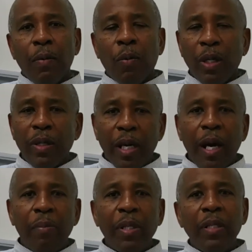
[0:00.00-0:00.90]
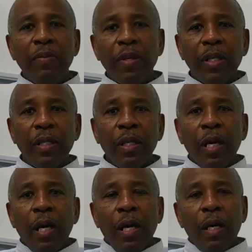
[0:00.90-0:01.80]
One thing I believe in,
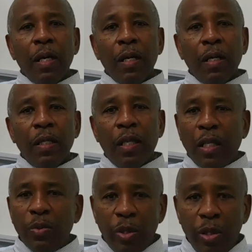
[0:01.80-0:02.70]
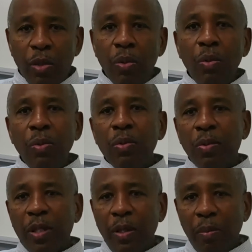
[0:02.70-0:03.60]
that's with you,
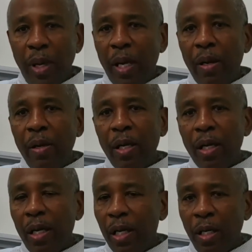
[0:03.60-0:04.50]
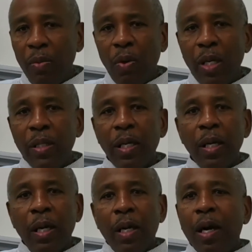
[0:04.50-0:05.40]
with the mayor, anyone,
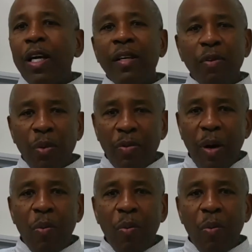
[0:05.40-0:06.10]
even with my